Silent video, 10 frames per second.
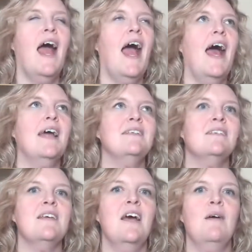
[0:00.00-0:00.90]

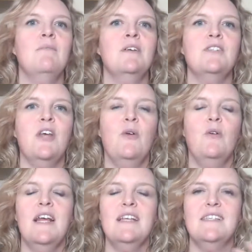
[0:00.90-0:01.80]
And
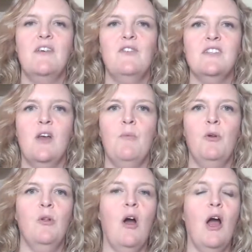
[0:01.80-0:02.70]
so let's say, for example,